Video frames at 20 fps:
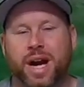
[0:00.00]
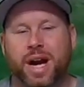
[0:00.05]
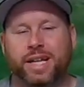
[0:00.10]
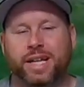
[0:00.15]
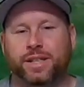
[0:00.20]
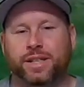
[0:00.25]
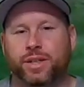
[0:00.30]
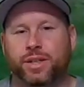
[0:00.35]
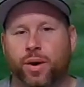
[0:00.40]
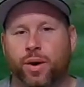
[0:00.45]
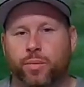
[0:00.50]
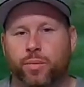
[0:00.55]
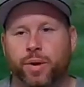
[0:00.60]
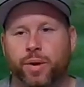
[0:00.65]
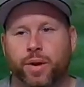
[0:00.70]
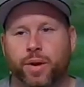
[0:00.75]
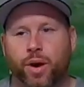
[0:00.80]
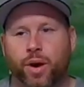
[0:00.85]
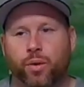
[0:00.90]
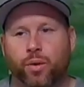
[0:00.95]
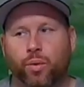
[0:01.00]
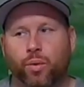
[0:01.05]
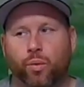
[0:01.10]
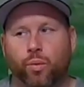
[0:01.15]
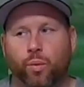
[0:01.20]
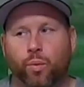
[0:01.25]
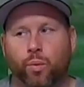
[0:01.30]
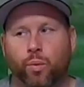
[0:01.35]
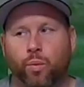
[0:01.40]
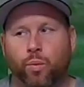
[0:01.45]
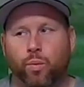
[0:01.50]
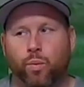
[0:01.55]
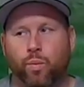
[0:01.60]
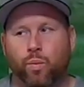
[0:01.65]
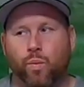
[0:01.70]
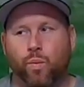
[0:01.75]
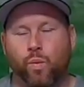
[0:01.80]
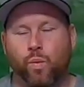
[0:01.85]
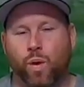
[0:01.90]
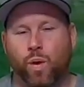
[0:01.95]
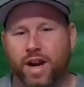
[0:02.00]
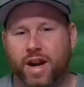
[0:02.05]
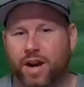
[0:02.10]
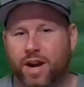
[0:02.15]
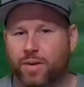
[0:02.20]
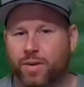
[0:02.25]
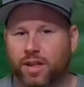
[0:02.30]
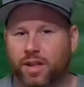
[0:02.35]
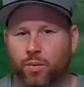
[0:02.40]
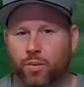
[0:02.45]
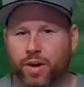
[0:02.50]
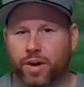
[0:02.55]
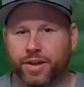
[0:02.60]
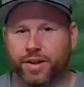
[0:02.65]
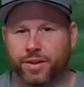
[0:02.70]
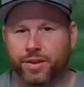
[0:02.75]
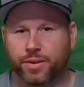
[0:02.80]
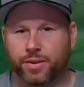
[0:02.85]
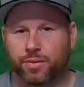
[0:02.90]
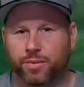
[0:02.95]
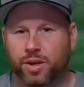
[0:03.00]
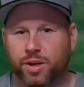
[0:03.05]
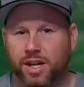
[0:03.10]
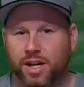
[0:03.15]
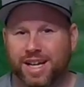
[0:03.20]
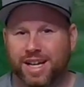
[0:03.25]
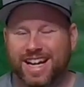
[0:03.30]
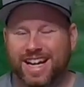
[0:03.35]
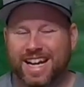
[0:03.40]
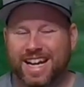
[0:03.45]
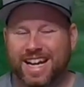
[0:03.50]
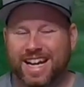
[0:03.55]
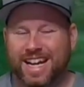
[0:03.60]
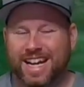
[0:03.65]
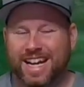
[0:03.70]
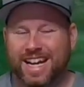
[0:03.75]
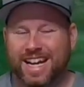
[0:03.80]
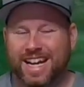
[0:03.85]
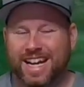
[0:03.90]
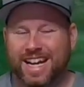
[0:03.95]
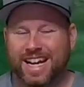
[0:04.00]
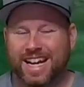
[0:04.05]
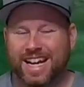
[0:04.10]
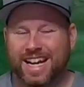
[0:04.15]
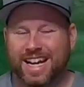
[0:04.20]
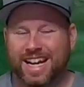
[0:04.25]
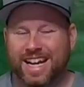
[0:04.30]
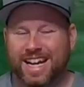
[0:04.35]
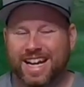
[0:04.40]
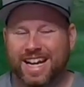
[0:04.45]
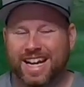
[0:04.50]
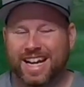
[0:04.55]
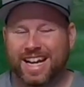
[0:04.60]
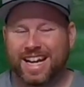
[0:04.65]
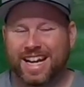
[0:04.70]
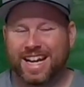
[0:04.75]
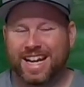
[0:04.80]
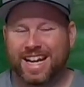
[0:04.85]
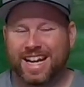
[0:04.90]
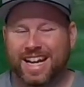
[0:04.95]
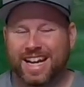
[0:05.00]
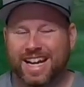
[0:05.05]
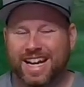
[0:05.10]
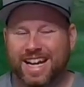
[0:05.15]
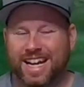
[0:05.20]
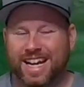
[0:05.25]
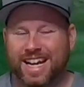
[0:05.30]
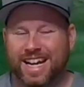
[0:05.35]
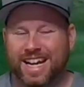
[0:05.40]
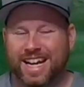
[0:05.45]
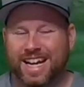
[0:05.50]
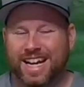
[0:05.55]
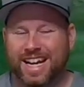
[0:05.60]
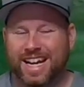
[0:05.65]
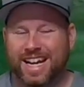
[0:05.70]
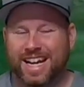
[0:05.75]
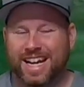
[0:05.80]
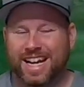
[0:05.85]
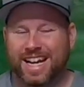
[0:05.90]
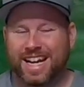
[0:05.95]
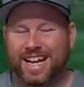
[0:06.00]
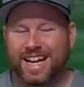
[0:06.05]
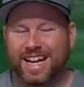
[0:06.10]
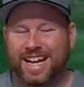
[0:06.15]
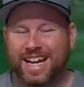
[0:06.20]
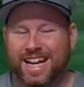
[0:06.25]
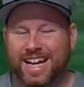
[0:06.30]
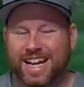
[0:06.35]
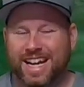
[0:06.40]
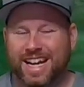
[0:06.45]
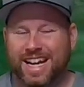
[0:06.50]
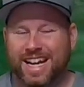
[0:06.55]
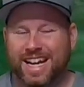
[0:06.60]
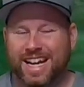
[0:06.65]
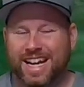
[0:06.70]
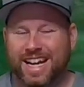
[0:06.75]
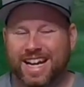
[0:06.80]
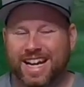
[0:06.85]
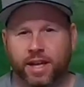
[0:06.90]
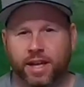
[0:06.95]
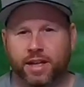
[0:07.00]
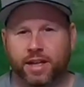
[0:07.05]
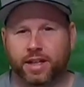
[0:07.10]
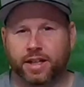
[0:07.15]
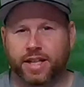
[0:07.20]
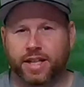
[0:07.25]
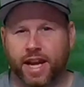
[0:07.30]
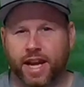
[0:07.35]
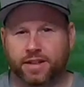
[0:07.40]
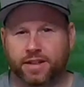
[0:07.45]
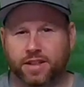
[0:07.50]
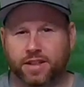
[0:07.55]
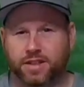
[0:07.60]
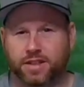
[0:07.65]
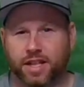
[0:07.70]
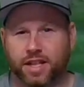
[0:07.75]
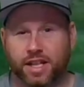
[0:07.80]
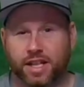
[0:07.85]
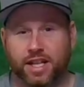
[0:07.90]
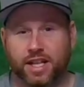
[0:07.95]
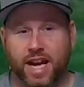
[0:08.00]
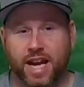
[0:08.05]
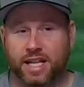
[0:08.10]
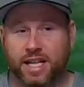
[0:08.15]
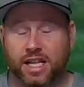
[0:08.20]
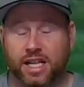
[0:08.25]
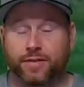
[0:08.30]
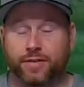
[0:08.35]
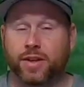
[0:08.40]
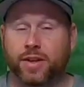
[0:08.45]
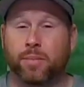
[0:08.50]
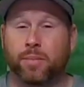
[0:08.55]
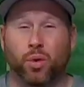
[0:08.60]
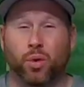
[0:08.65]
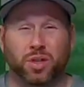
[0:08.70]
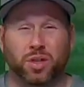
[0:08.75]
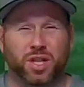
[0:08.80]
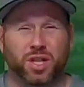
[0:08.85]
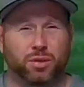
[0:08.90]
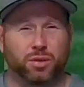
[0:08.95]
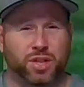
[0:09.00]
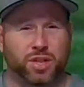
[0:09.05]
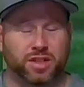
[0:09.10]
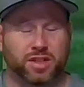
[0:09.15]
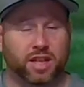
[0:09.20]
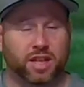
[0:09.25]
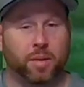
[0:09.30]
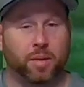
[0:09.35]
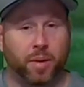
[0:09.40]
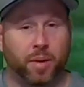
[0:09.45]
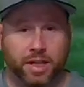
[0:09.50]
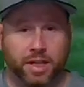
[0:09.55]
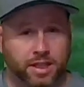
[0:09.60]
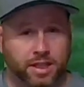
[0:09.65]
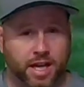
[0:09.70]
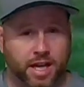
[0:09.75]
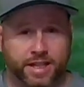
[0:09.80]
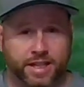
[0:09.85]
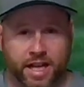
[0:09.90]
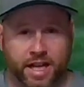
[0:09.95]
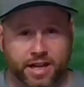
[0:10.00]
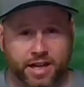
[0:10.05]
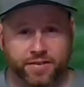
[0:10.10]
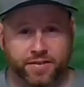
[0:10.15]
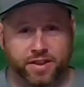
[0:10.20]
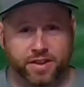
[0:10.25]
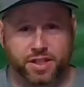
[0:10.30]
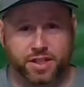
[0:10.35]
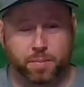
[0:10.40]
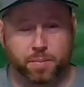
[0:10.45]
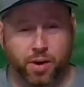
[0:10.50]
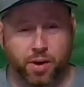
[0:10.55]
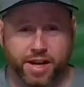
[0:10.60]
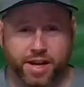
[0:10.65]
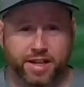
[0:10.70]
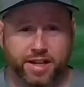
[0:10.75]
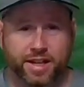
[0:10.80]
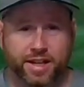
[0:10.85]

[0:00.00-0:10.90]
I don't know what I really want to do. It's very odd to me that all the money is coming in on Kansas City and even more so just on the money line, not even the spread.